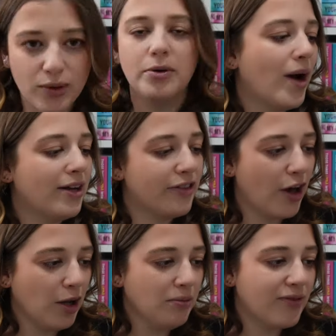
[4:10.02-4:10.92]
When the
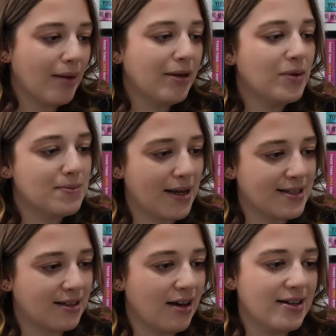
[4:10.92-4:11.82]
Hope family was
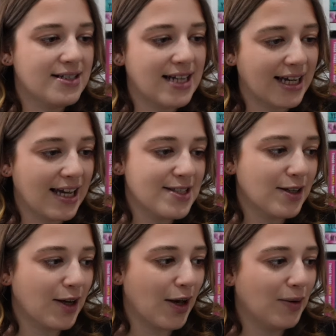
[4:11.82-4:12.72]
massacred decades
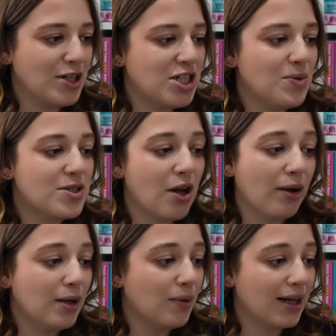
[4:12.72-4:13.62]
ago, she was the
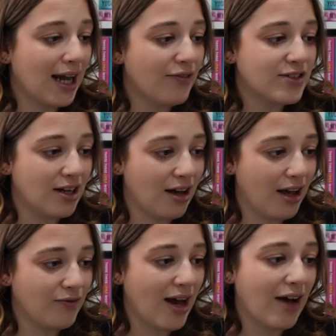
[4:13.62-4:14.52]
only one left
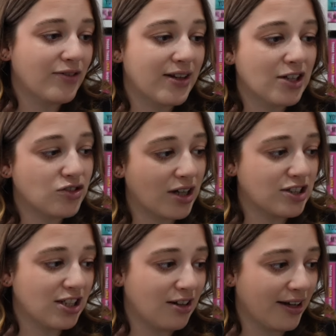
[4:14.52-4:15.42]
alive after that
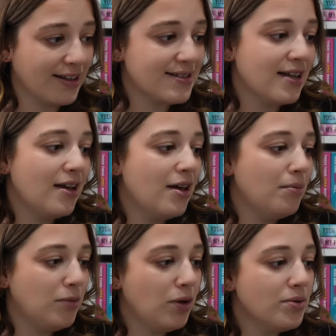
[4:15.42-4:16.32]
tragic night.
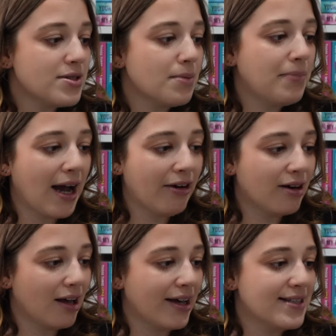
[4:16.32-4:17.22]
Mute,
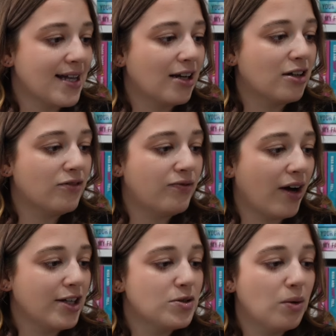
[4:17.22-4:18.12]
paralysed and
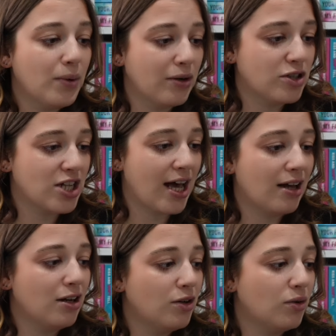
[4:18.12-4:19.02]
confined to a wheelchair,
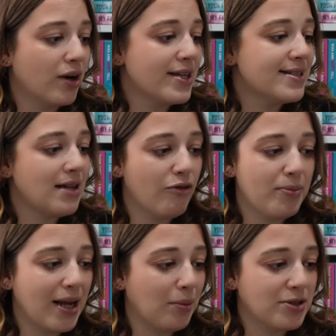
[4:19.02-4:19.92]
Lenora has never
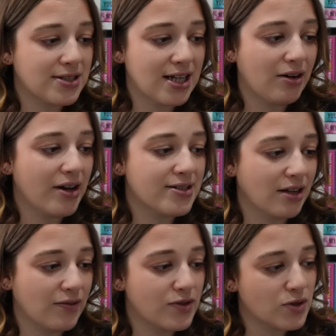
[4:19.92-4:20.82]
been able to tell her
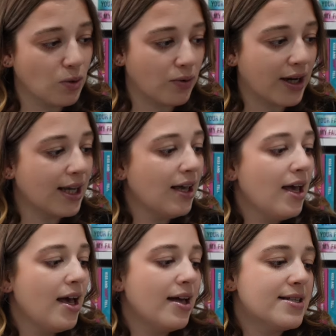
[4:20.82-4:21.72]
side of the story
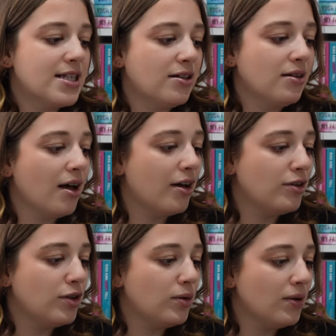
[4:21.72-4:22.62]
until her
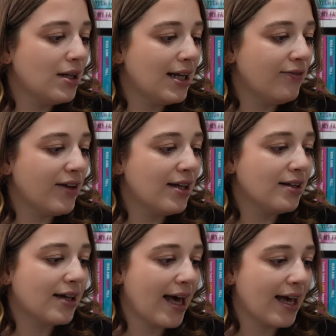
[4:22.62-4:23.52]
new live-in
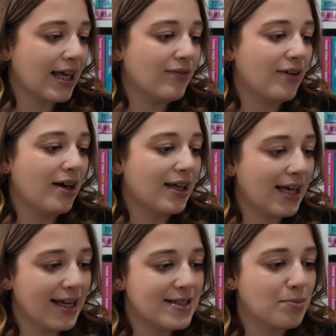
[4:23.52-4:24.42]
caregiver,
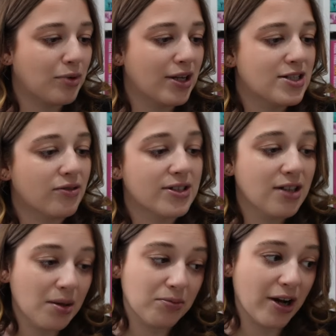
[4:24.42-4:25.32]
Kit, brings her a
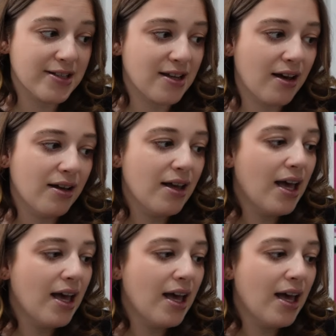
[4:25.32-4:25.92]
typewriter.